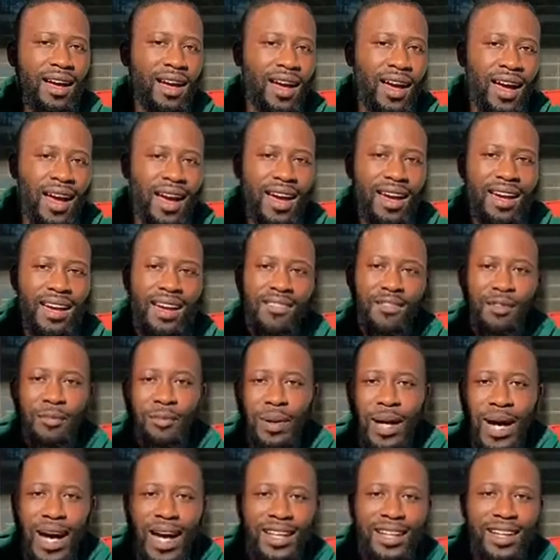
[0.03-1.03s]
Hey
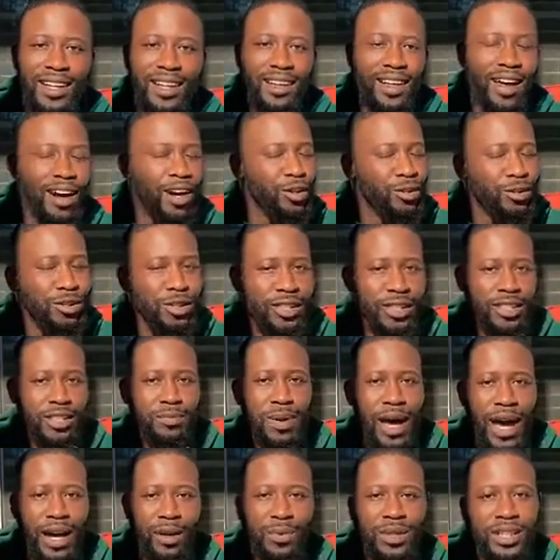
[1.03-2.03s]
everybody, Uncle Slick is
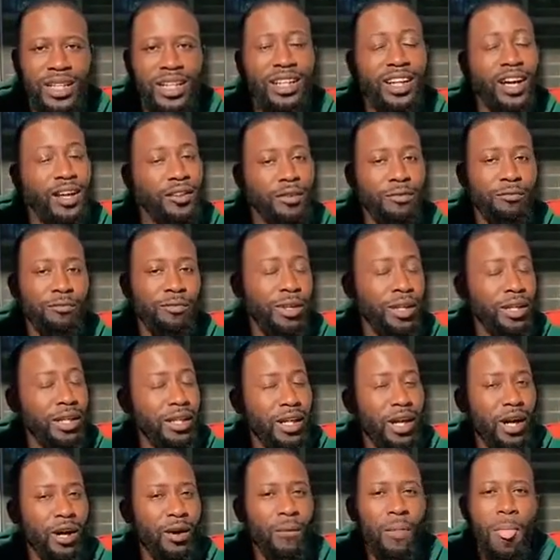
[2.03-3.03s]
back with another
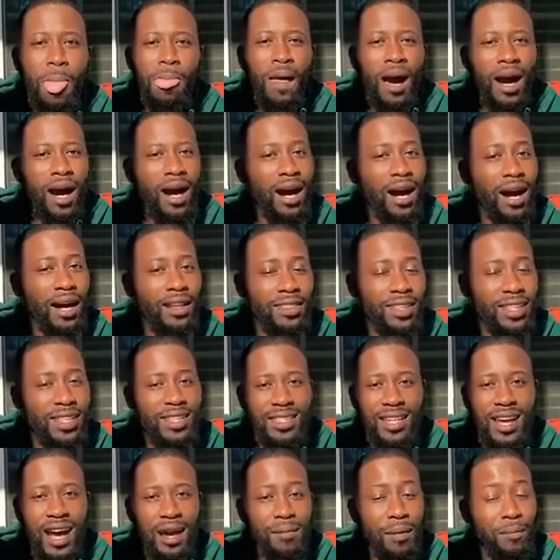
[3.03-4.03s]
video. This
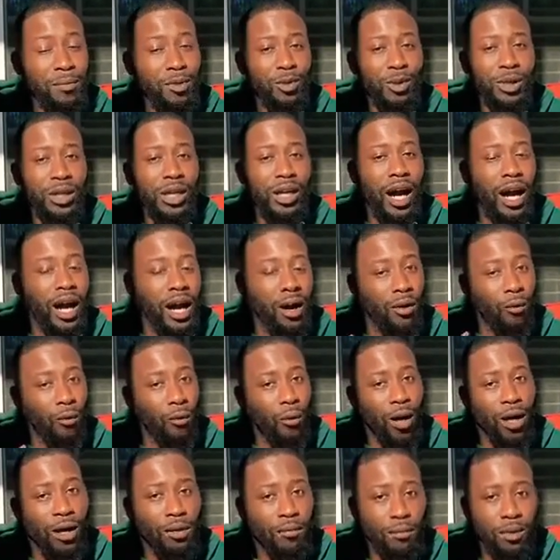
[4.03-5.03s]
time I'm doing
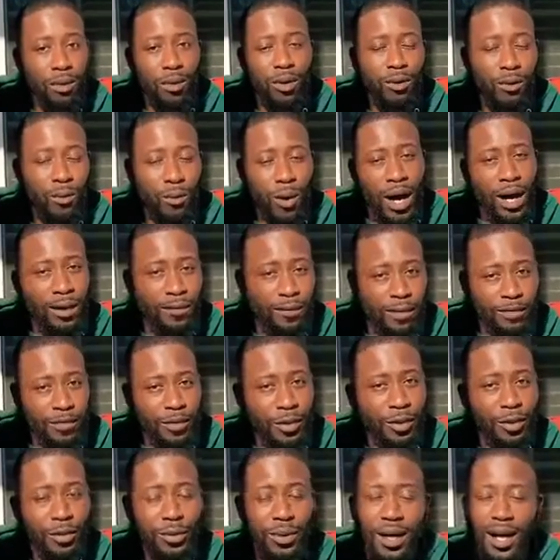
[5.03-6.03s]
one more wine
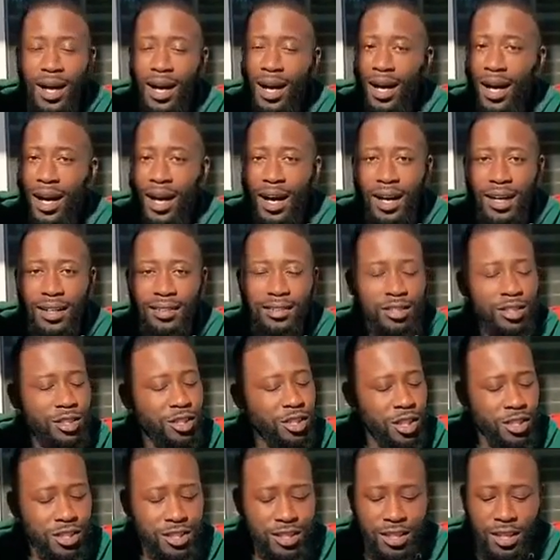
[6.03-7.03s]
review,
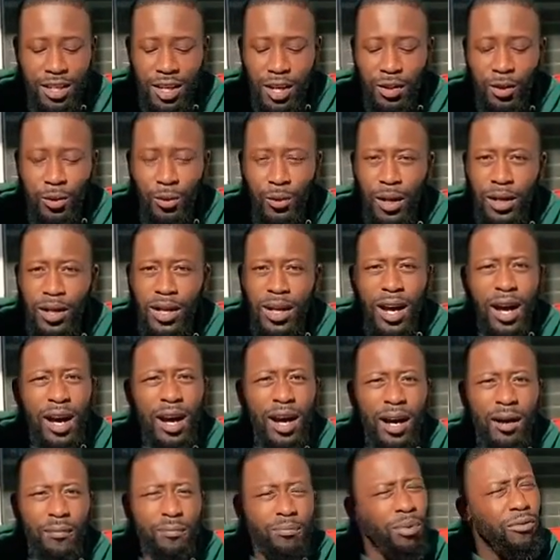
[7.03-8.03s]
just another one.
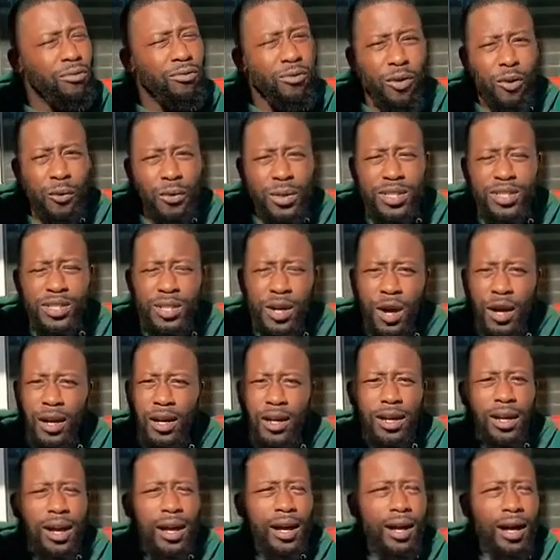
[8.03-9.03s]
Before we
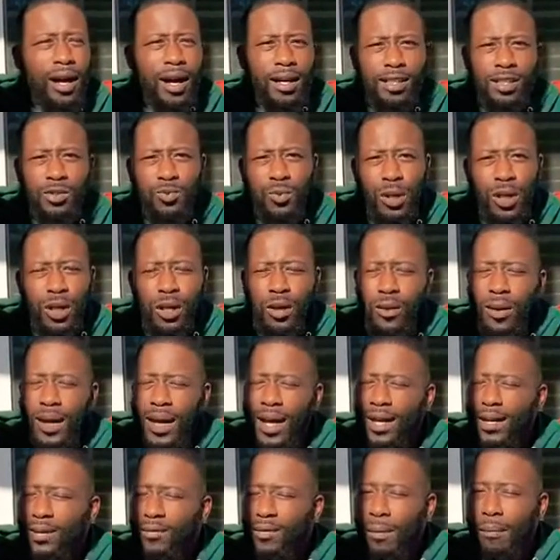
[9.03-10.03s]
start, I just want to go
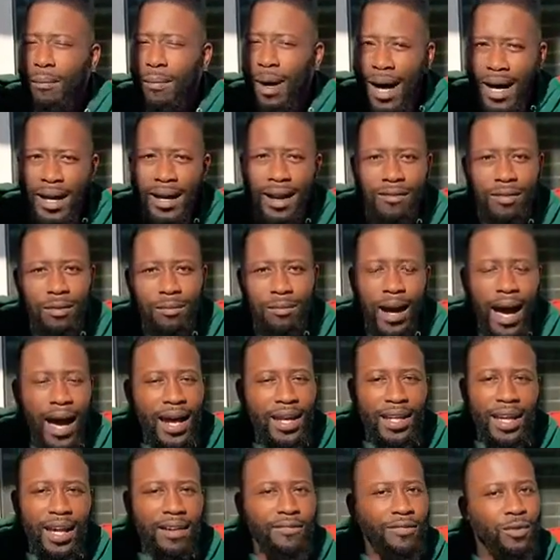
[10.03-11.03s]
ahead and remind
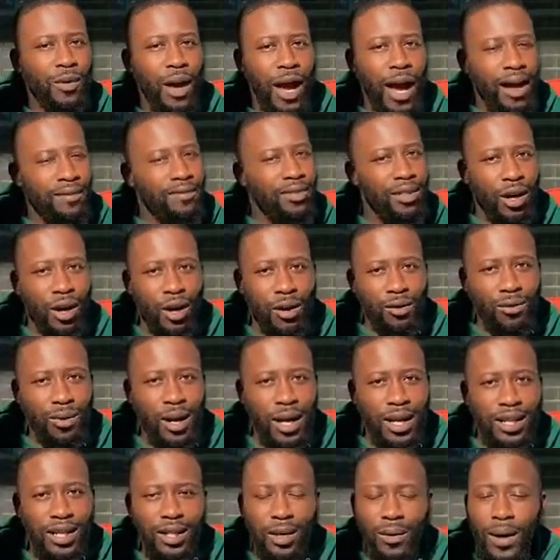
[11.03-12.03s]
everybody, if you haven't
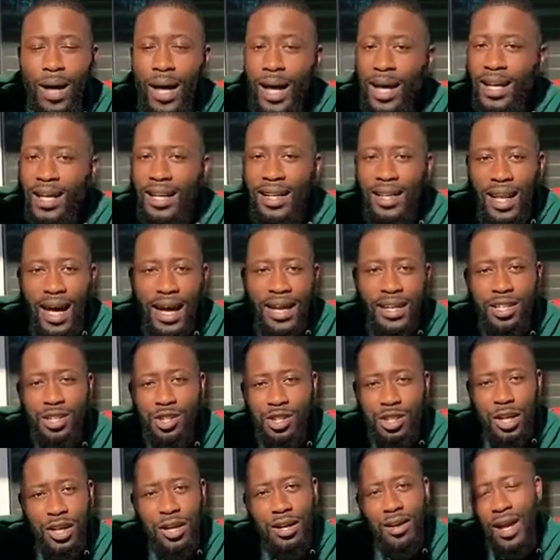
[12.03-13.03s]
already, go ahead and like,
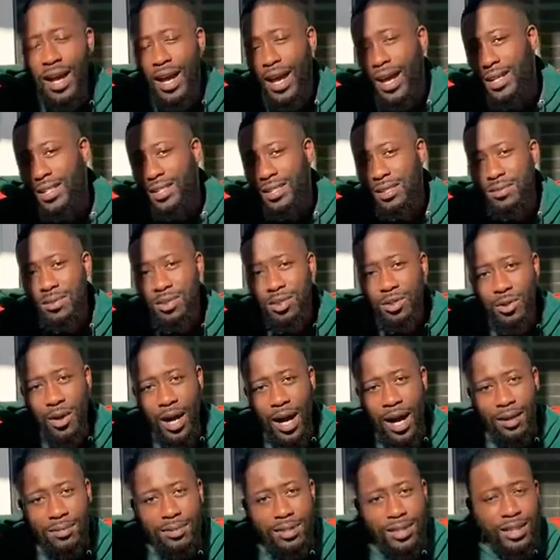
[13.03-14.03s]
share, and
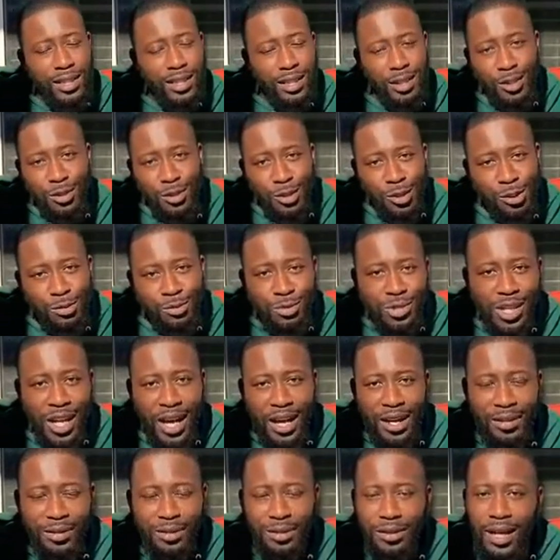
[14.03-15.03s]
subscribe to the YouTube
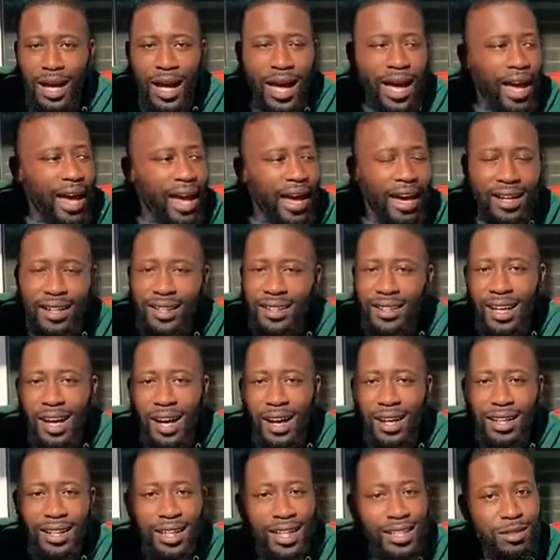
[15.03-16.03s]
channel, and
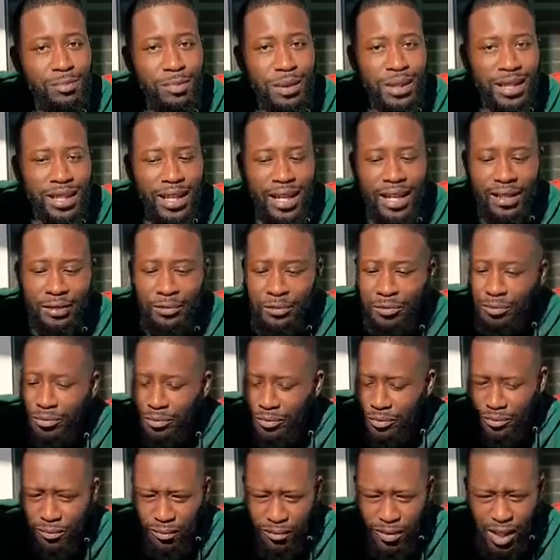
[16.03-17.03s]
let's begin.
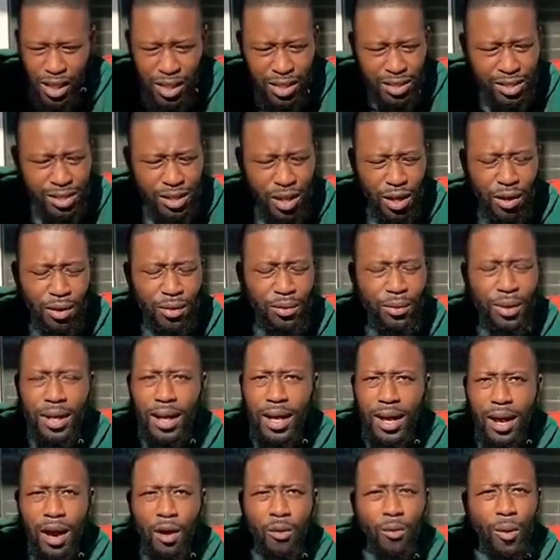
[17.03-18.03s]
So
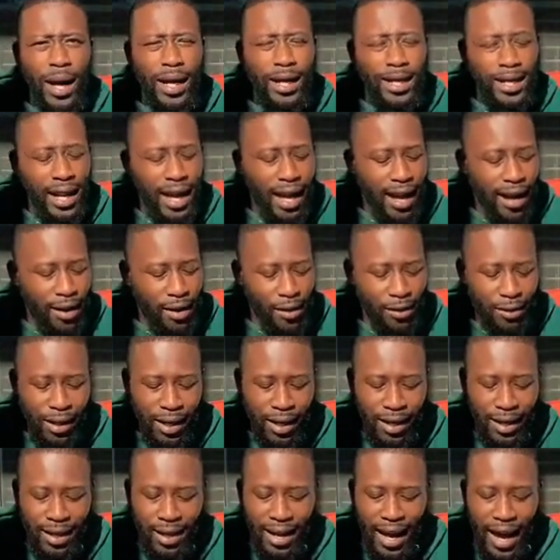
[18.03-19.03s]
right now,
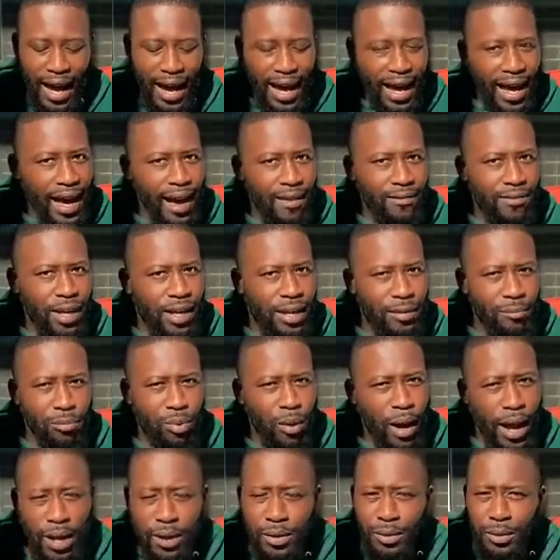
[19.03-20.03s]
I have a
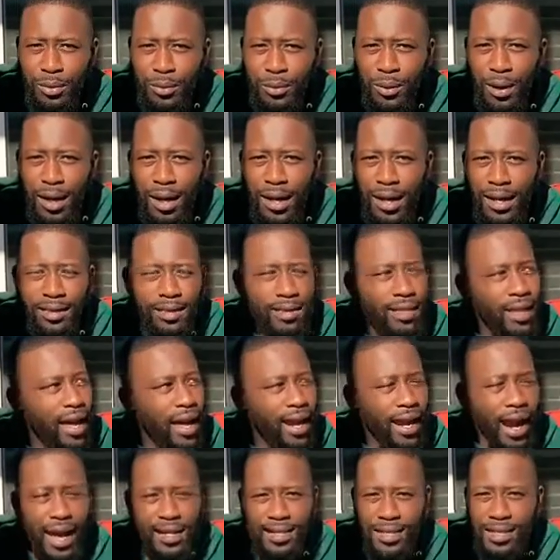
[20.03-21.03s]
brand new wine
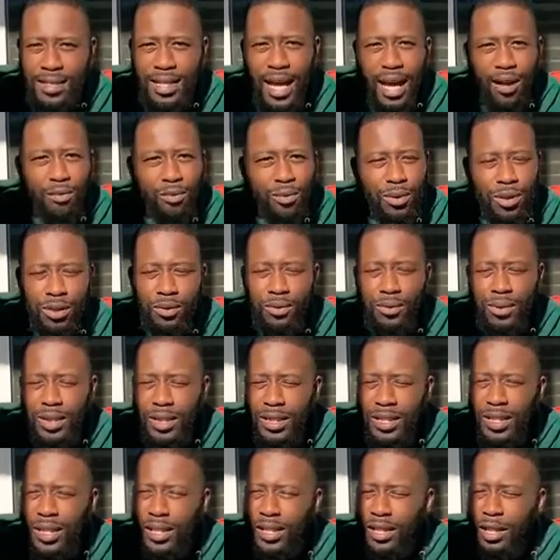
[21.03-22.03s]
that I just got
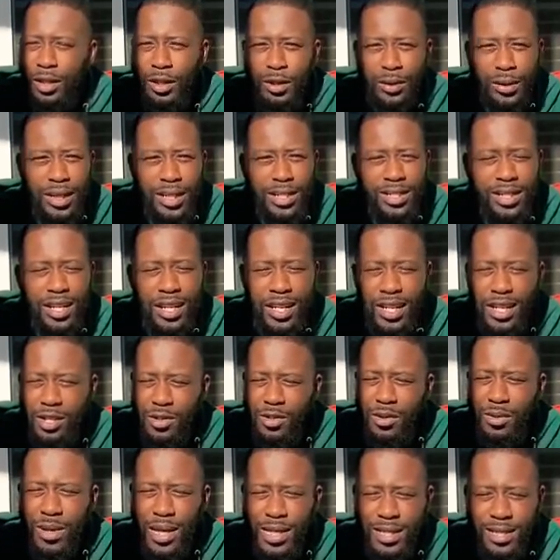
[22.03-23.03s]
really curious and
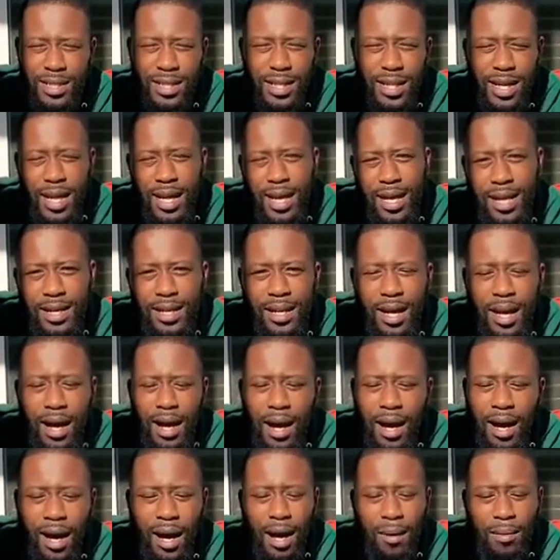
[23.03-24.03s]
interested in.
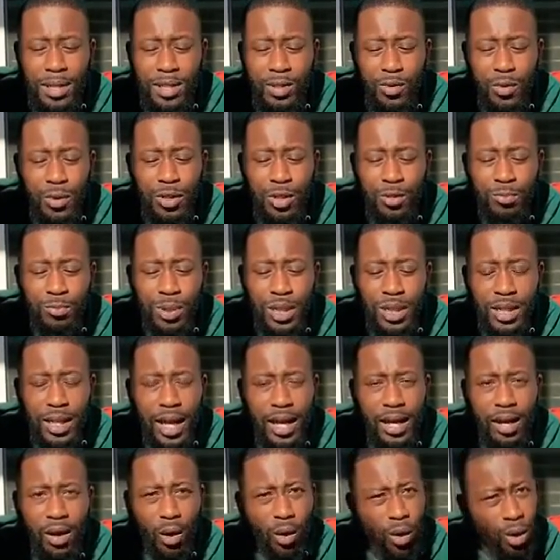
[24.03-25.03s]
It's going to be
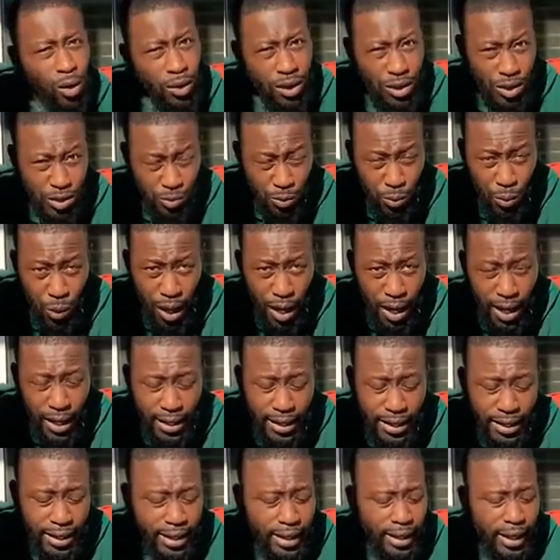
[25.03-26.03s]
an orange wine.